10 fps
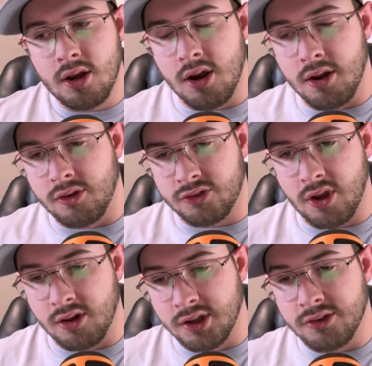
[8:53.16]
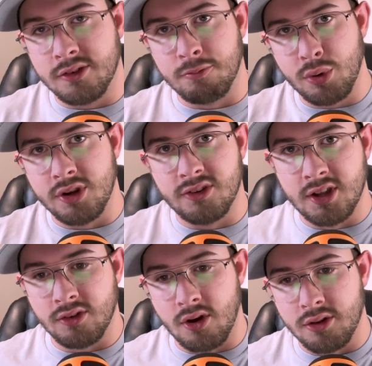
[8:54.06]
a list of
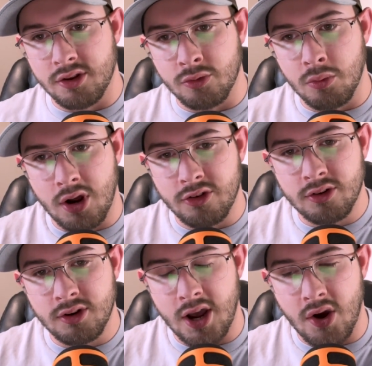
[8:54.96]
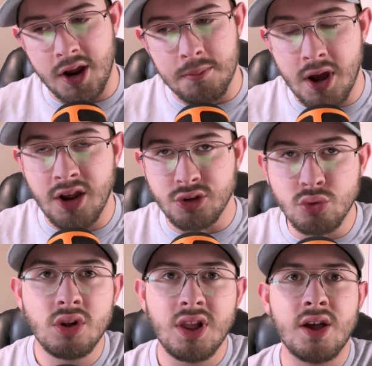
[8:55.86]
presets on this watch. Now, I'm not
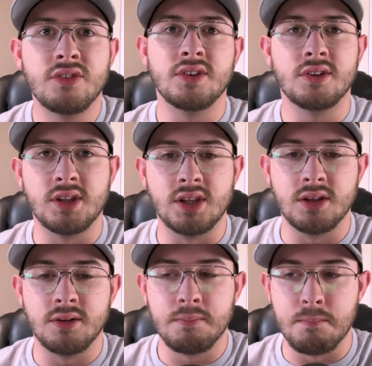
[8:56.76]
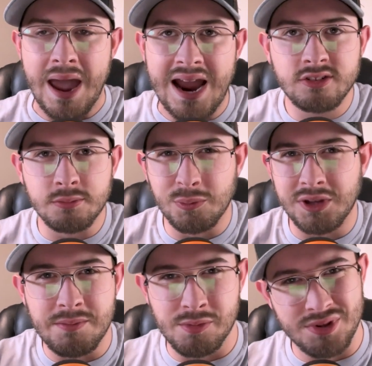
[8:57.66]
utilizing the maximum
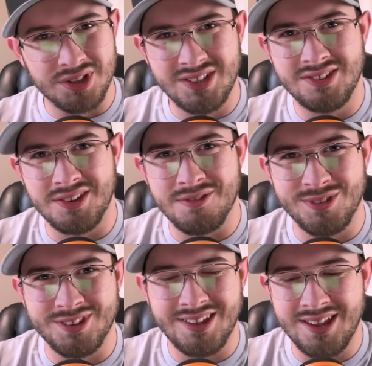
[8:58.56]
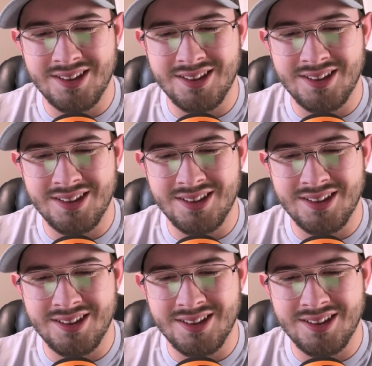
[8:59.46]
capabilities of this